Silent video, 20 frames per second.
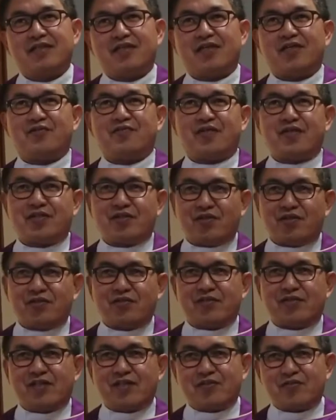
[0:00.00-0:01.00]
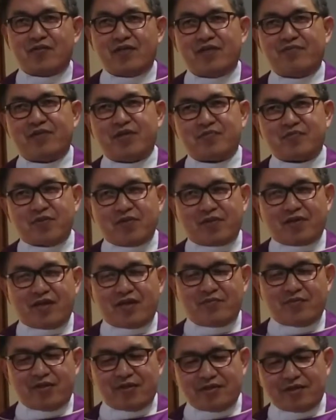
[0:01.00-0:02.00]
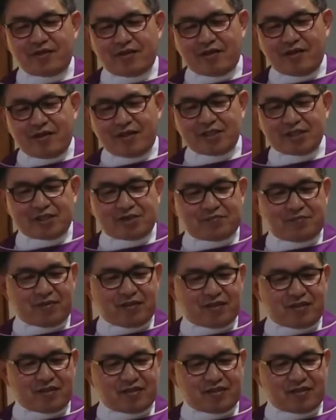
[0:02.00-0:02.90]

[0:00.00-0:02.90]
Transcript: and we know that we have been proclaiming the gospel,